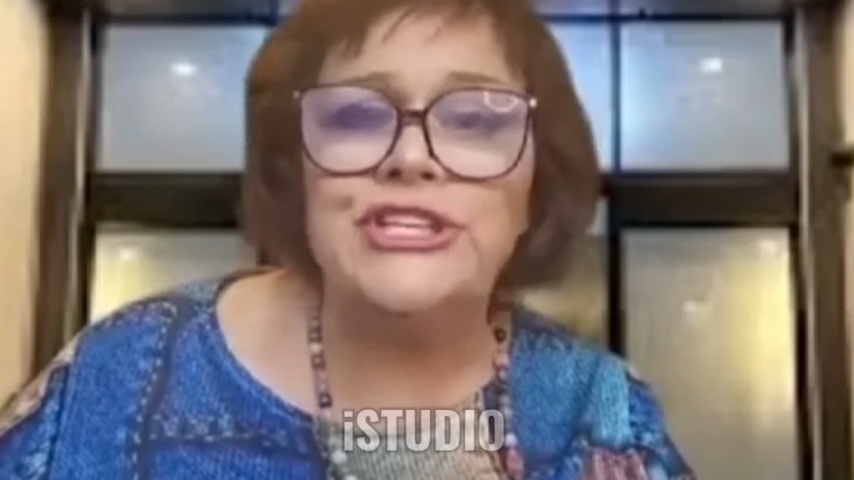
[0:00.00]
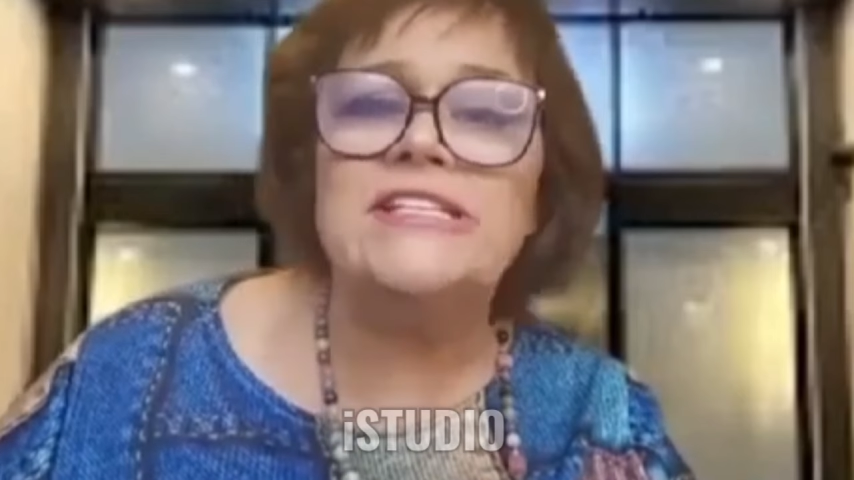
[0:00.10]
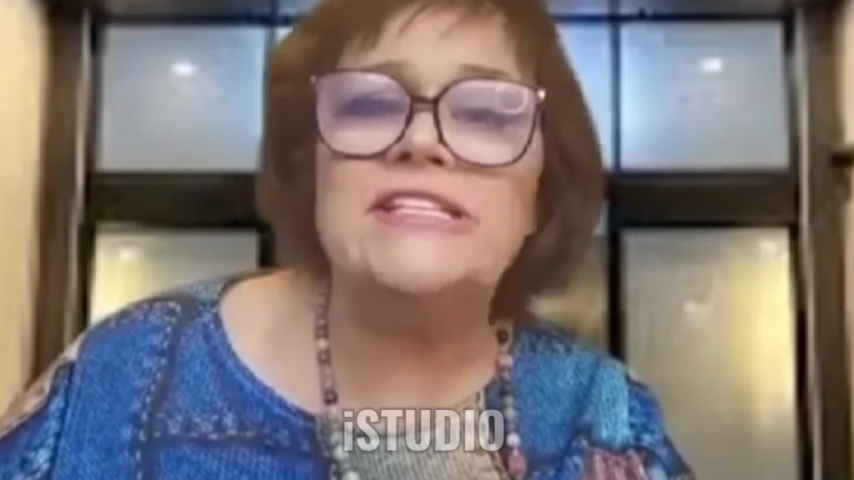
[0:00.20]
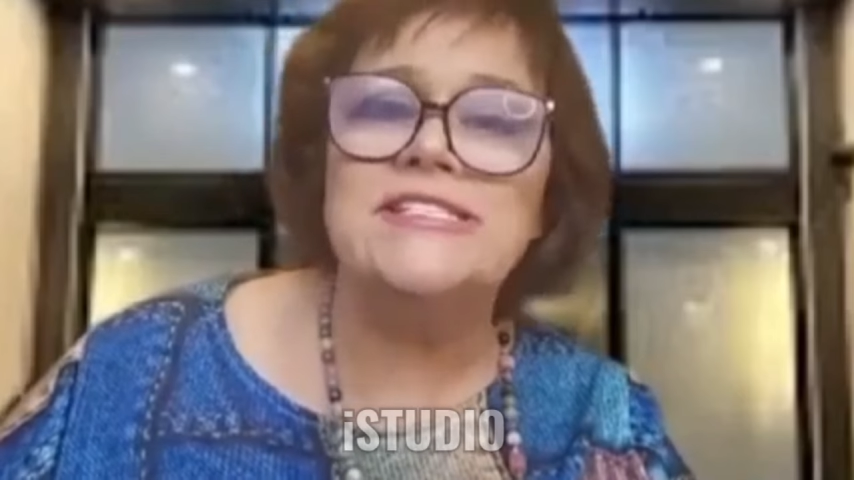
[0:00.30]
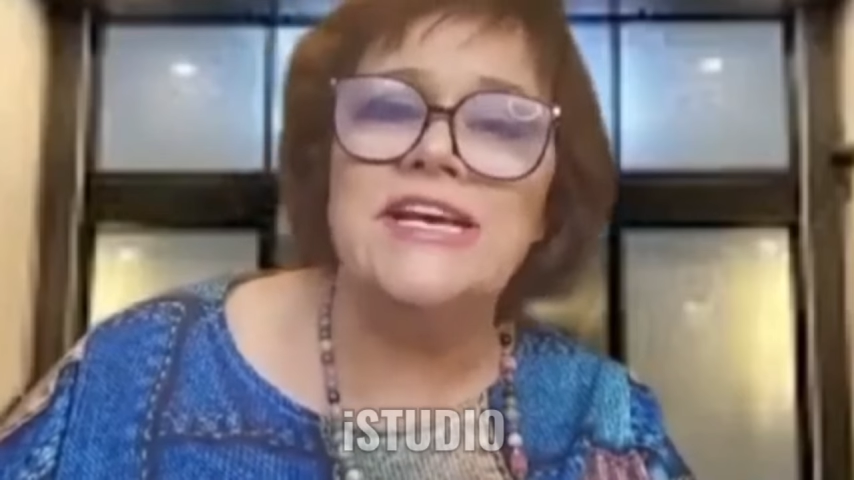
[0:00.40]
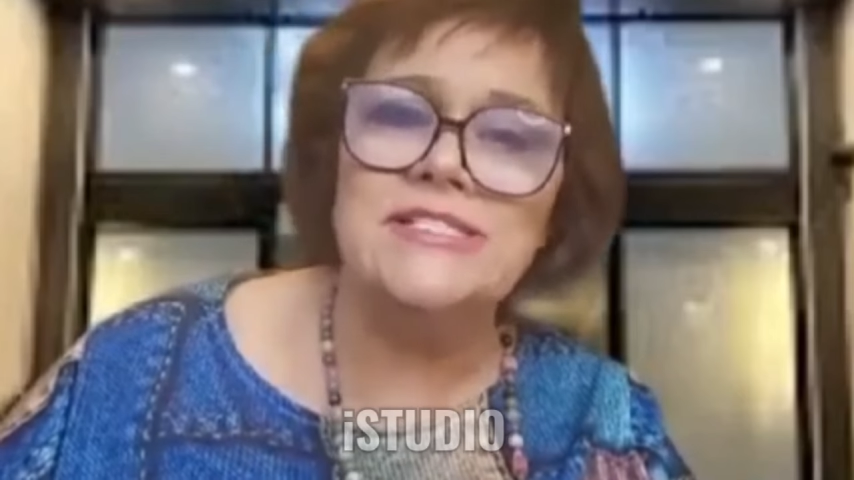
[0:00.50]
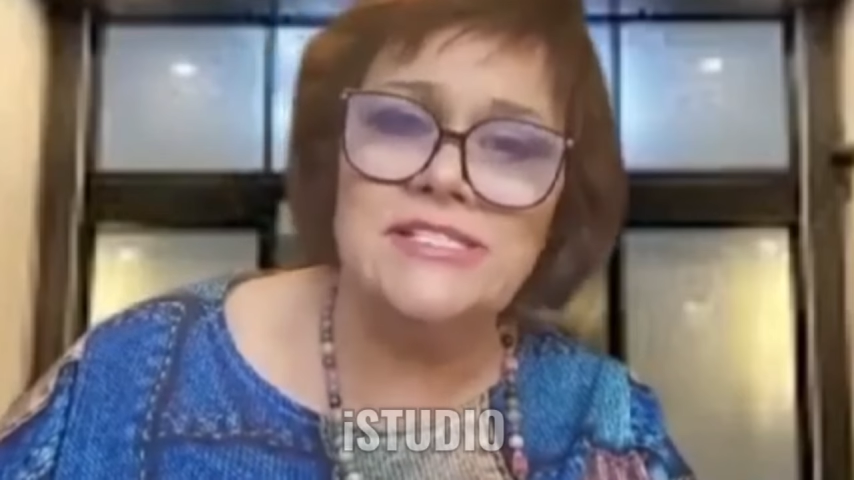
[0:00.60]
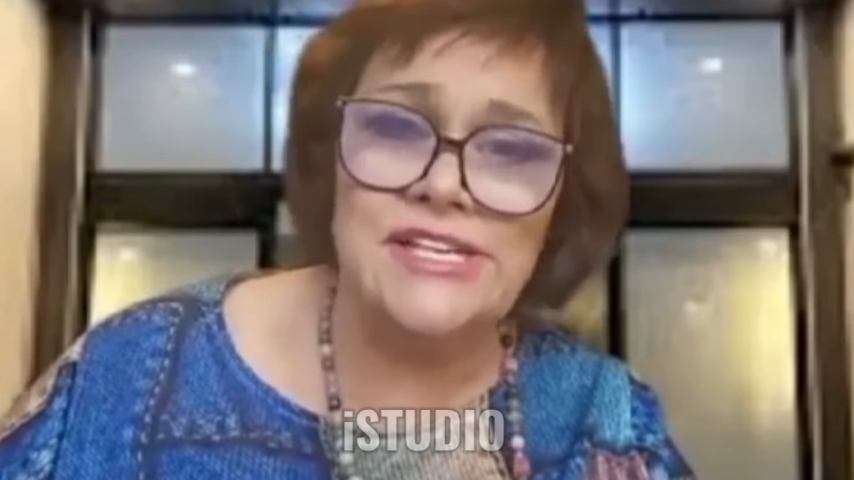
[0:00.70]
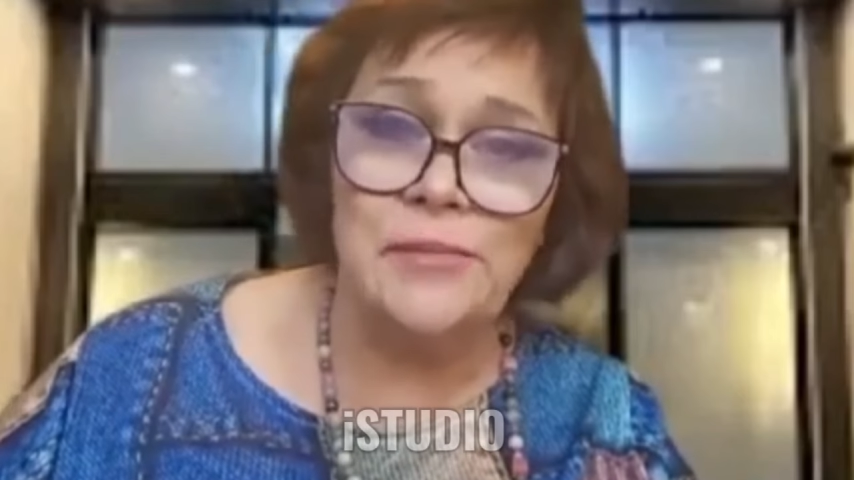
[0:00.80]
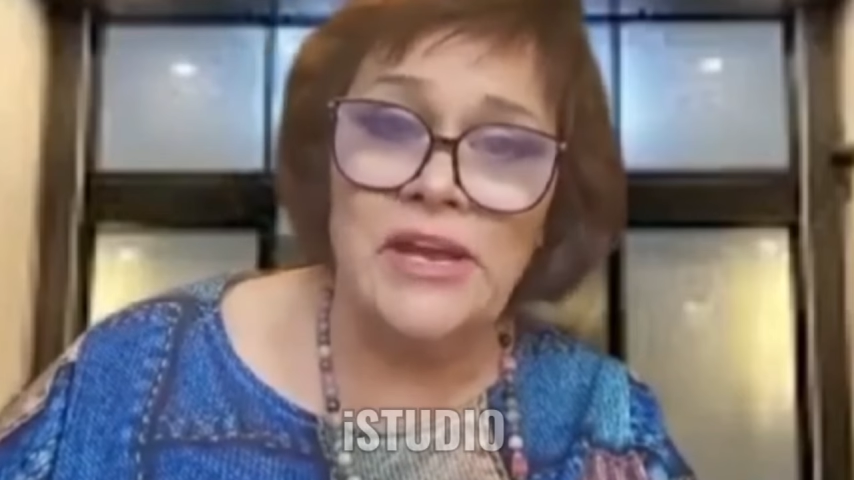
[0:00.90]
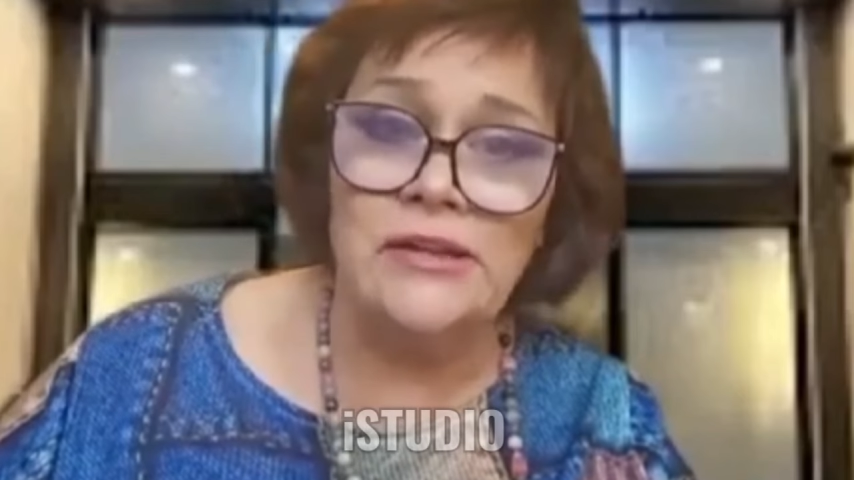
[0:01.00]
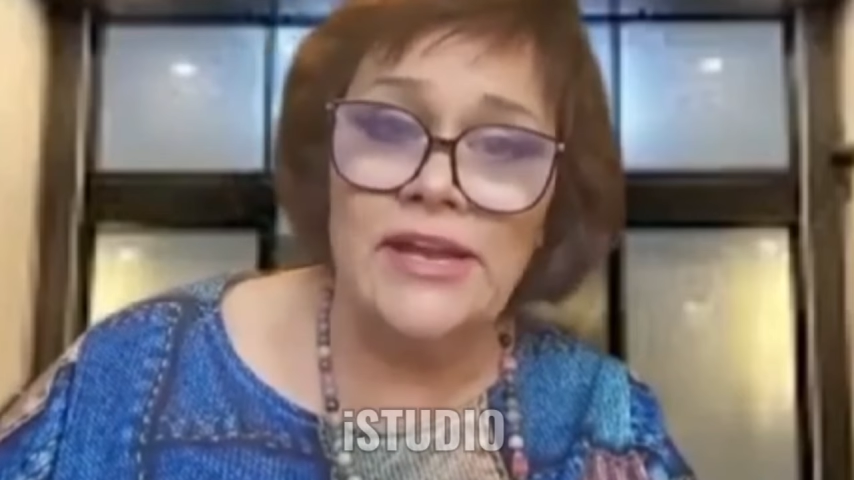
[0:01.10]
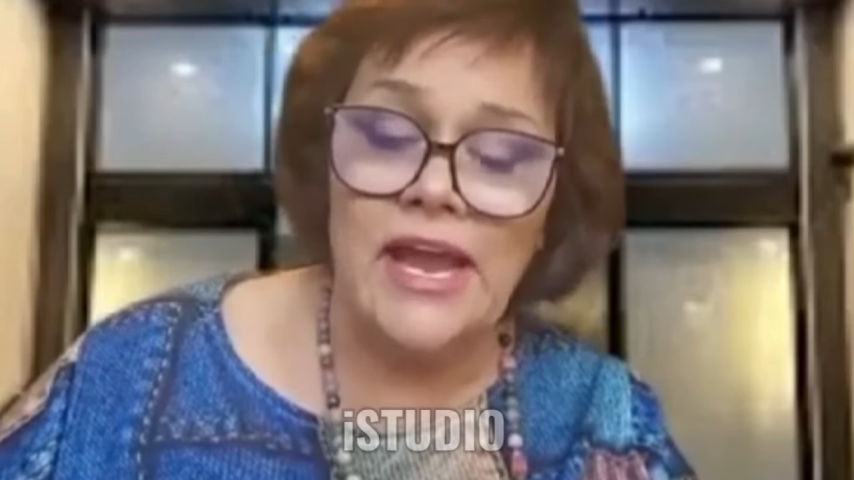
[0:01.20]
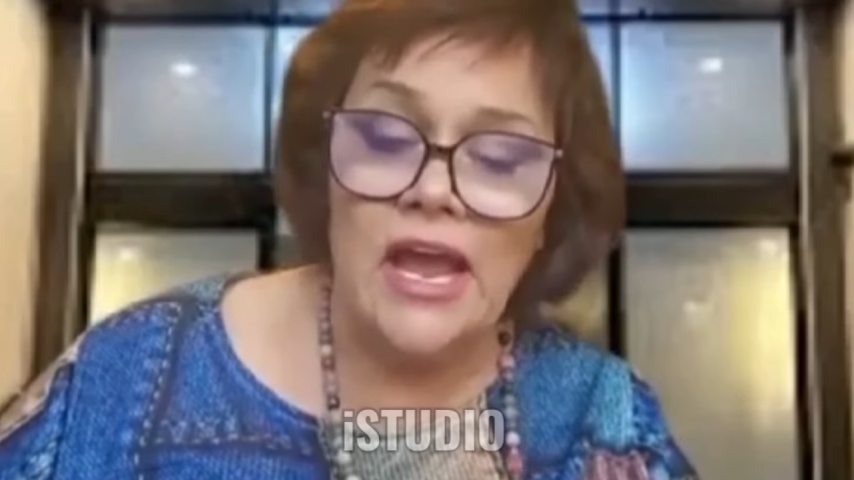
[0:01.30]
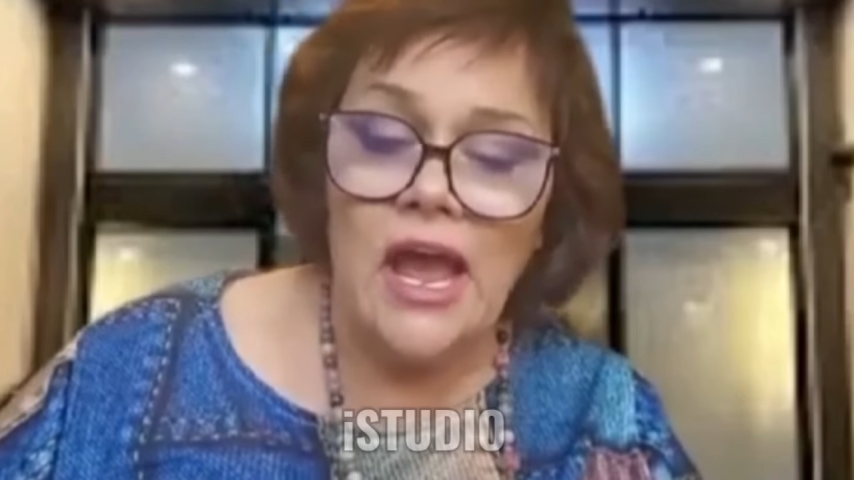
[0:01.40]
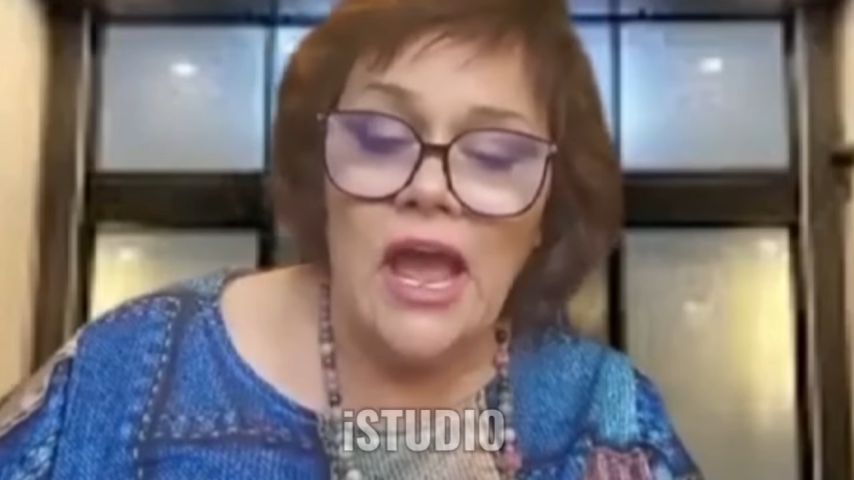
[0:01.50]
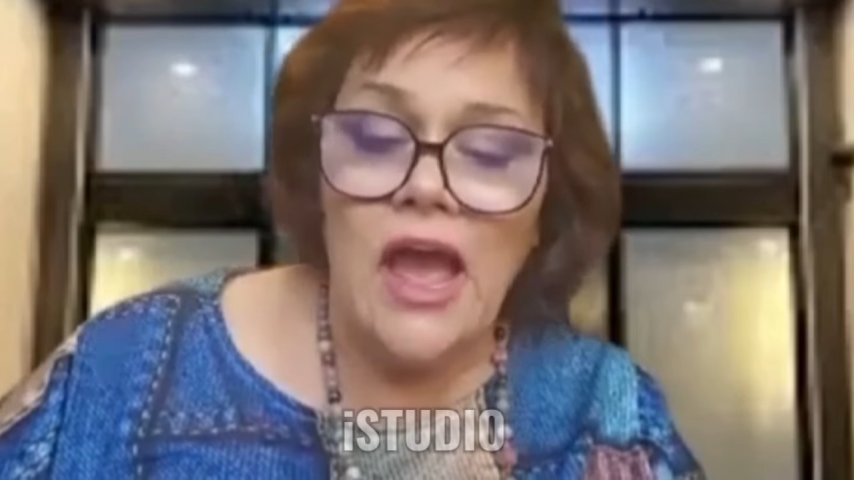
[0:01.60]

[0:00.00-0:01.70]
she says, seemingly?